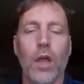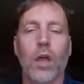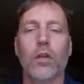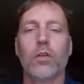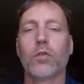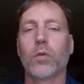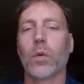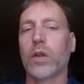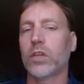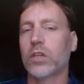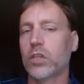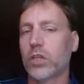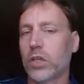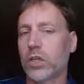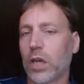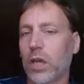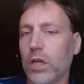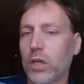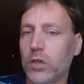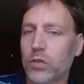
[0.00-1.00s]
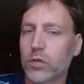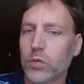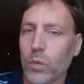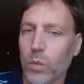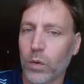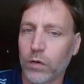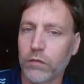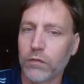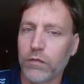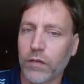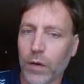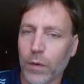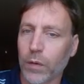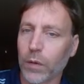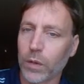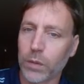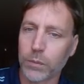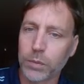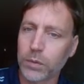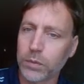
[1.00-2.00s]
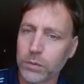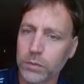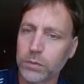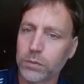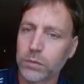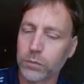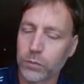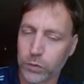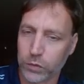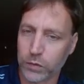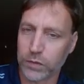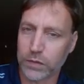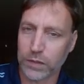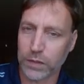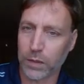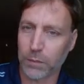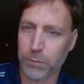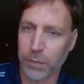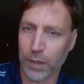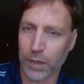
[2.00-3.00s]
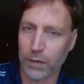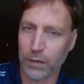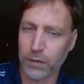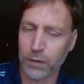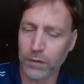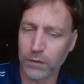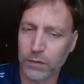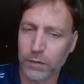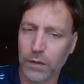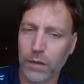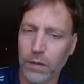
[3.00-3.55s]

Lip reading: So I change one variable, which is independent,